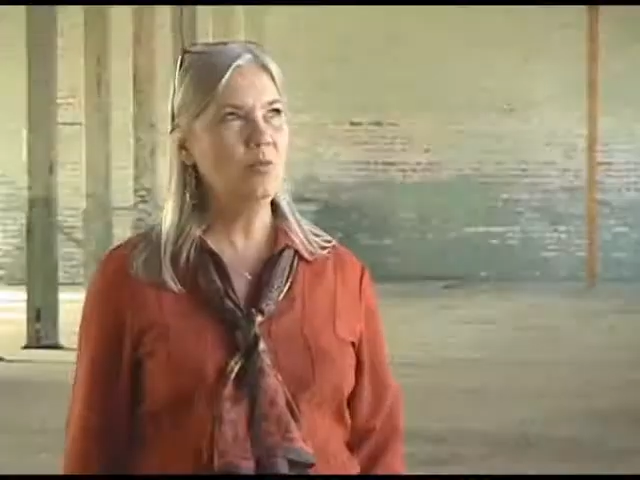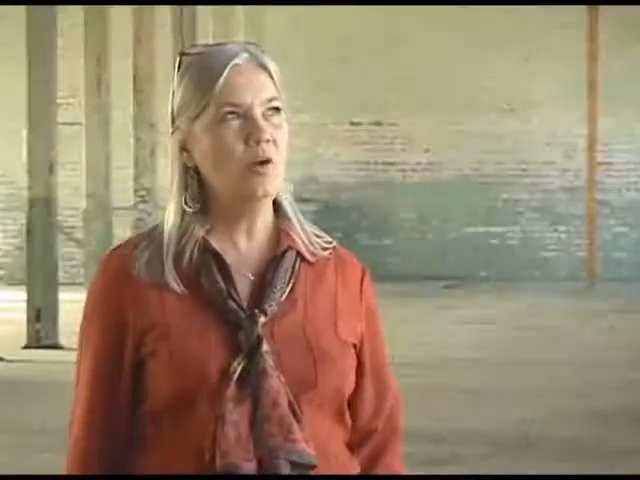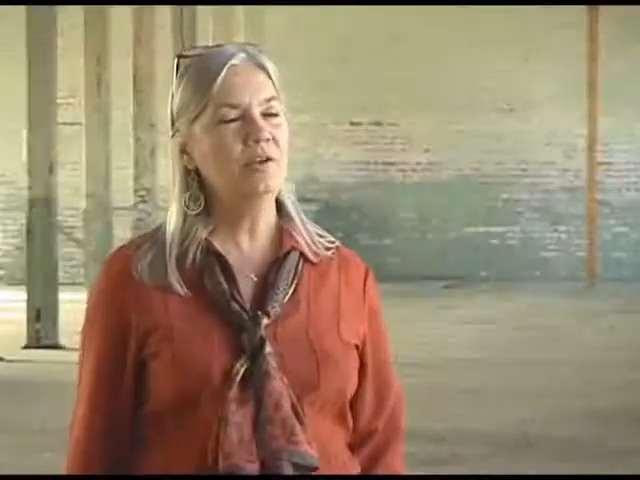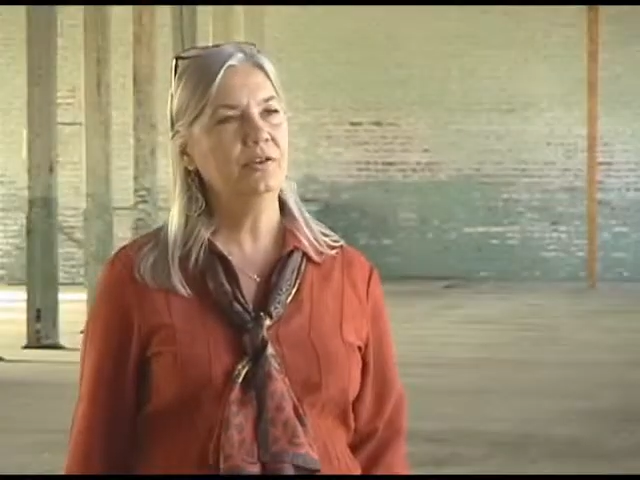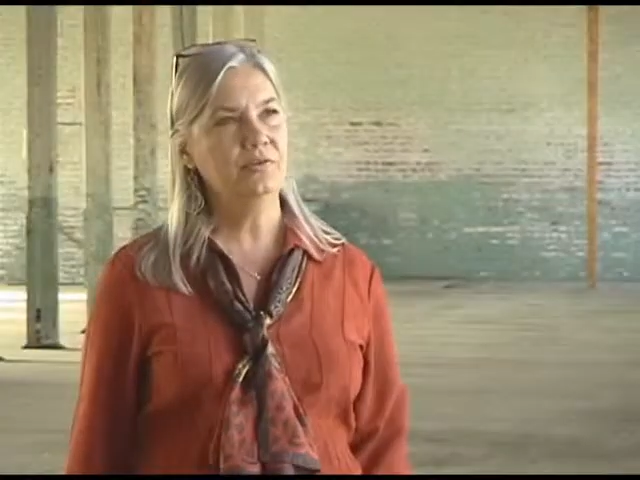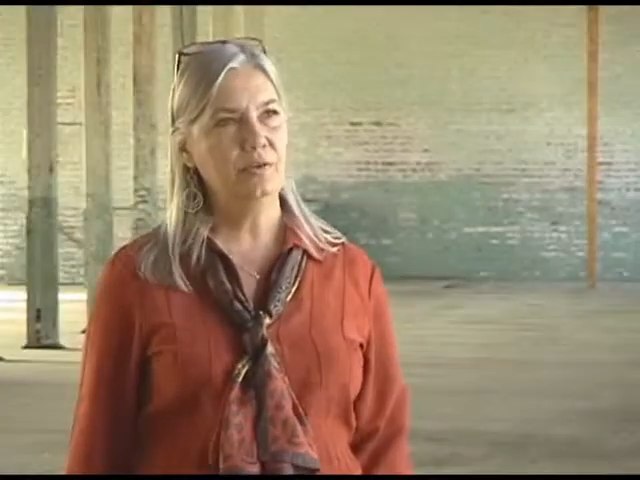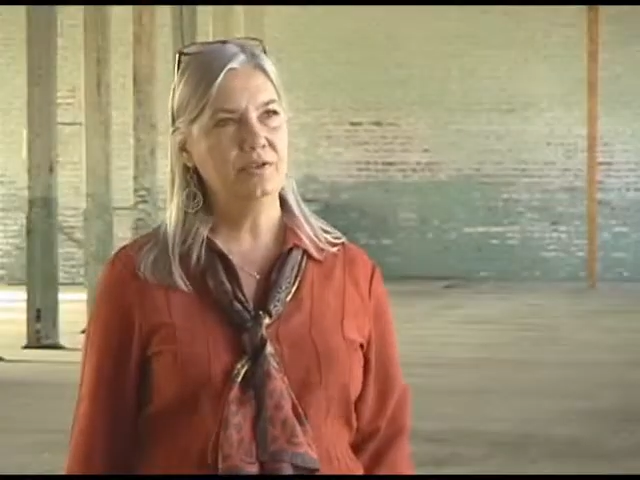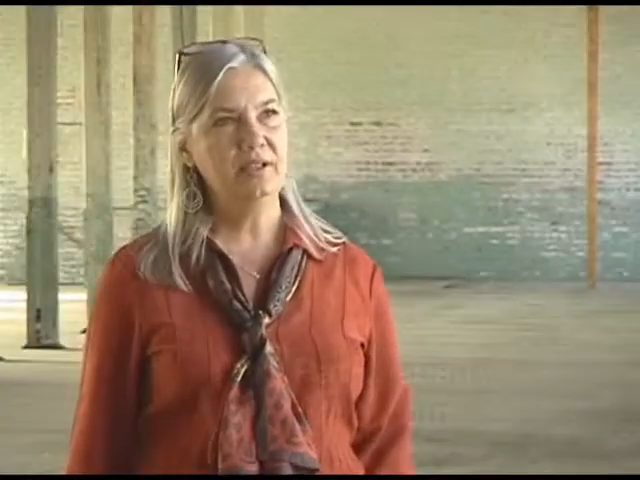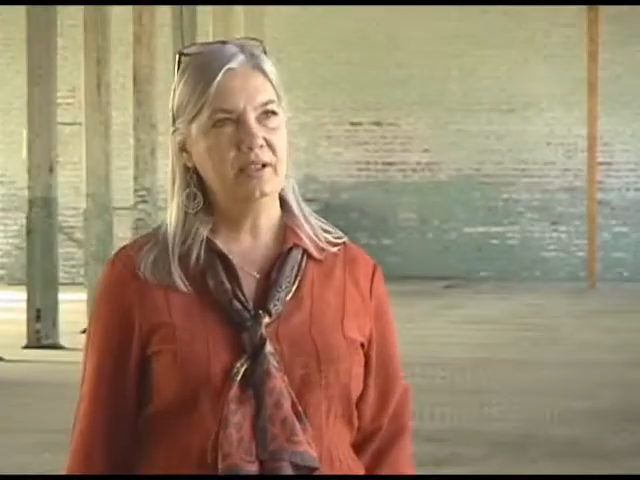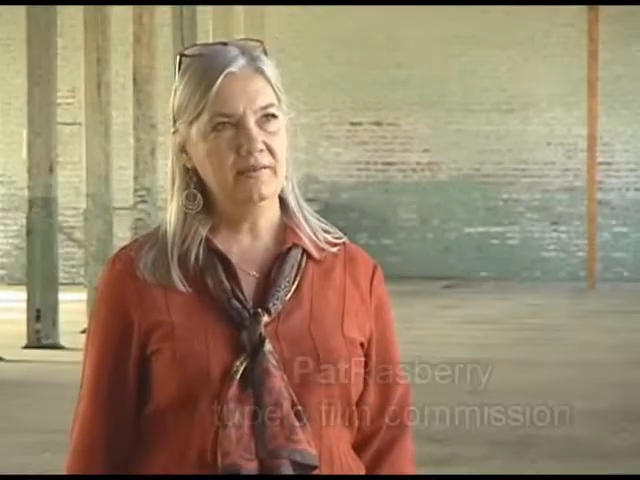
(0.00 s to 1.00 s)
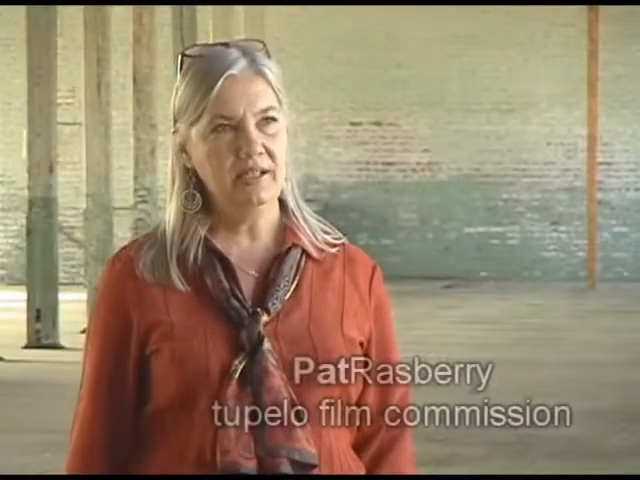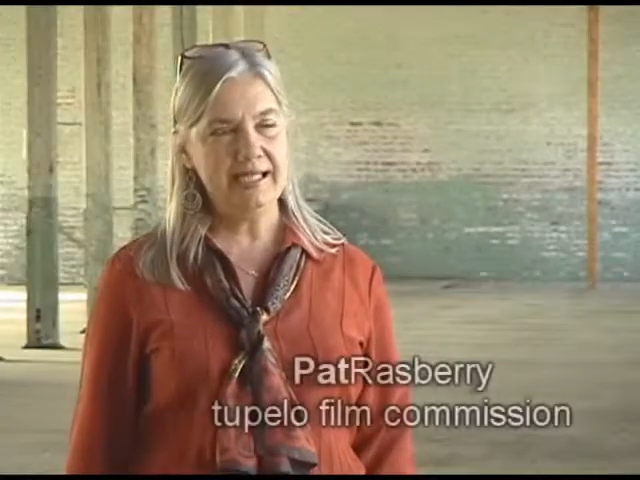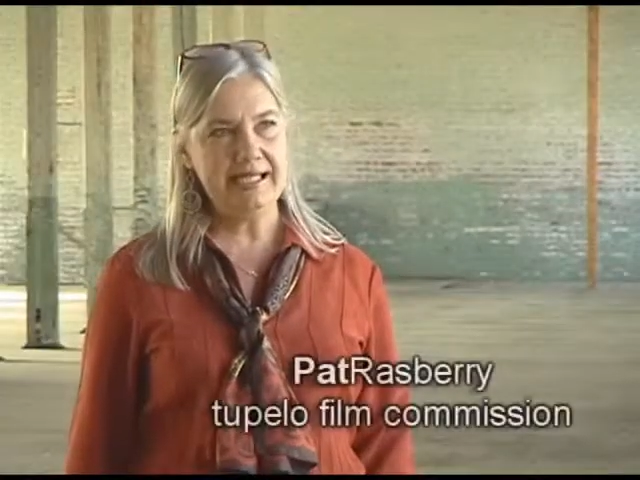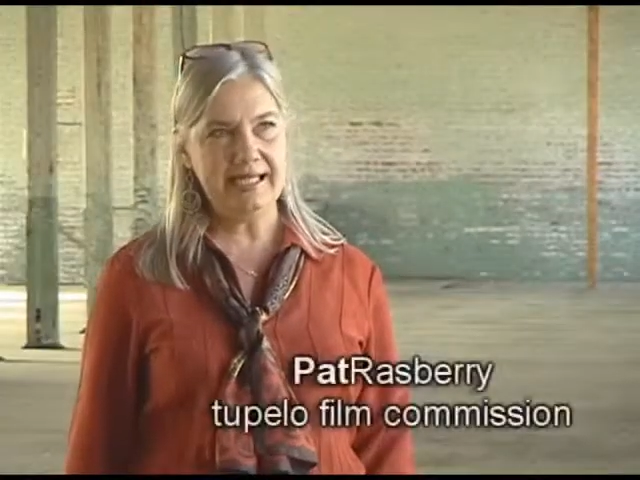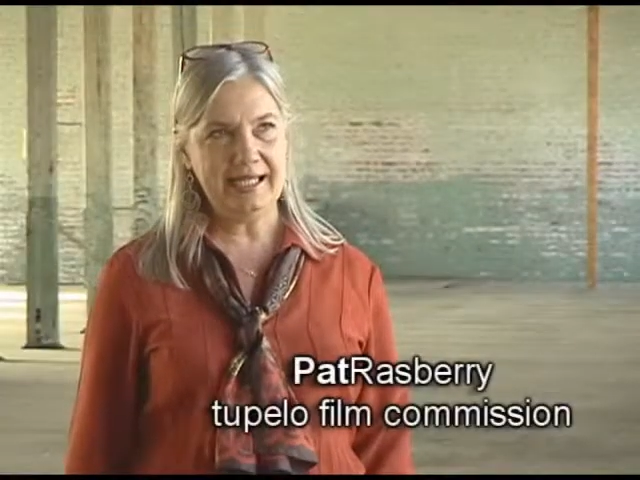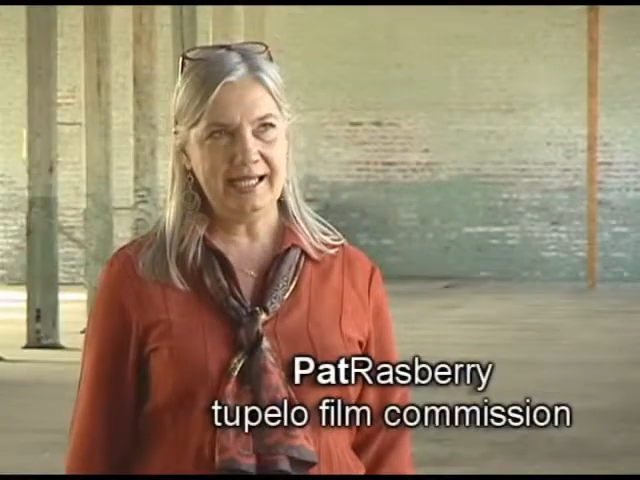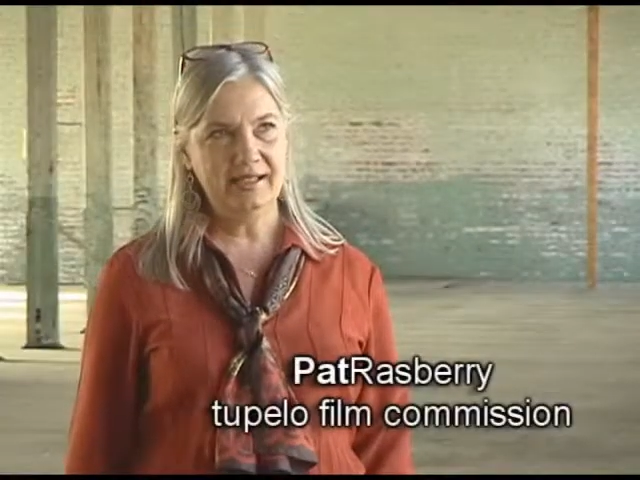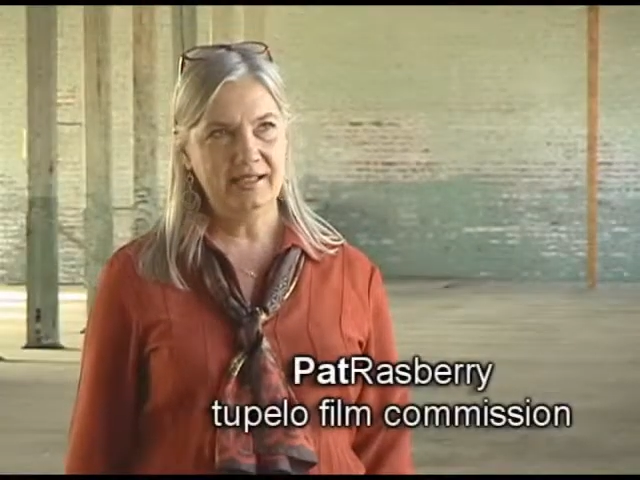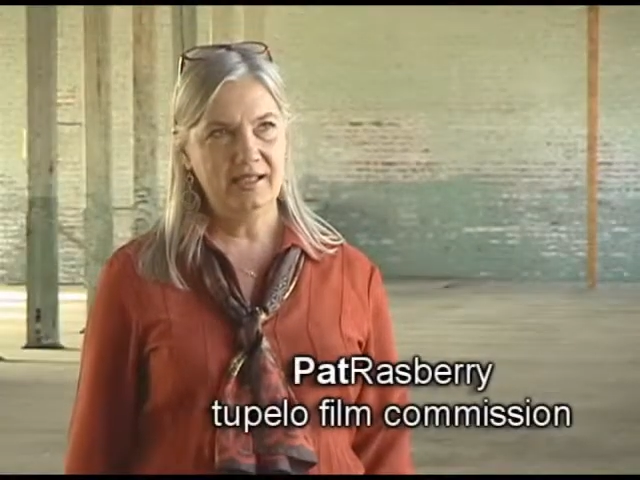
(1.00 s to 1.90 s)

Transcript: wonderful to live in a city